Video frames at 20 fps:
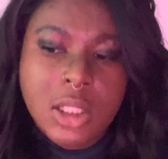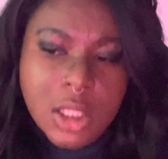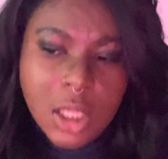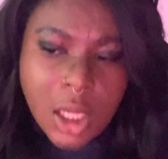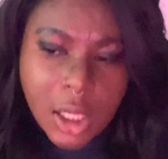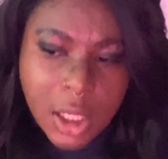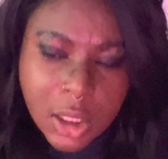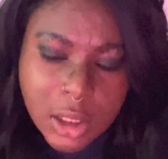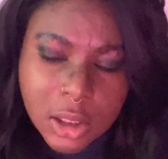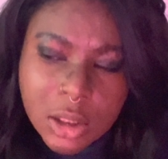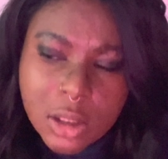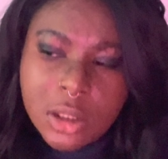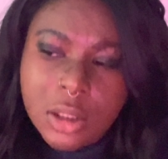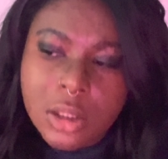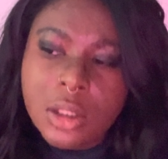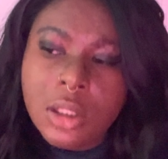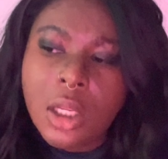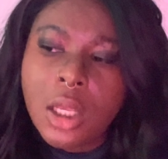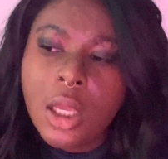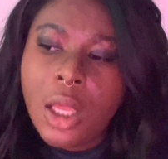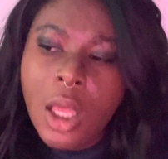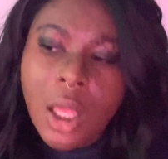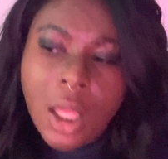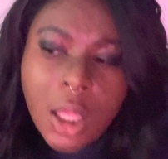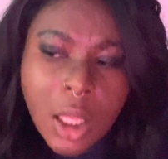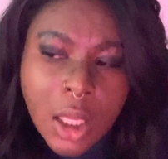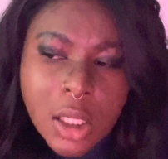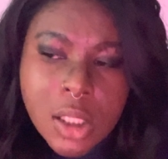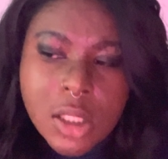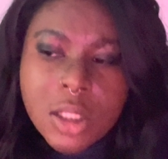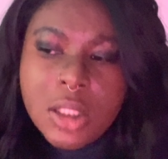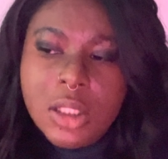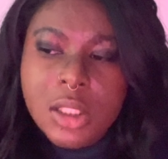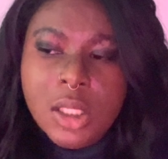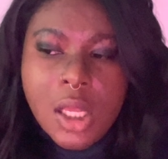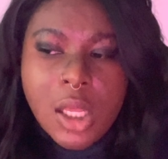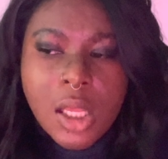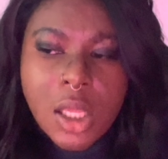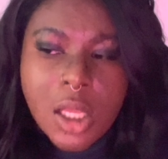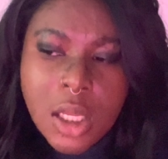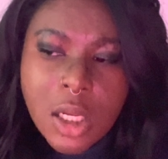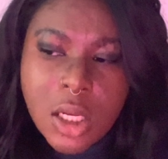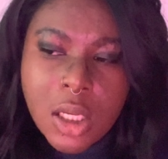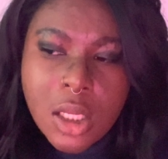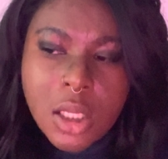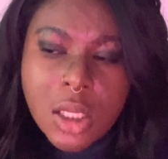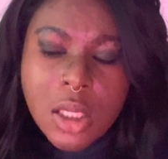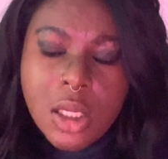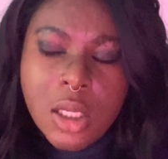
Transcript: Done. Done.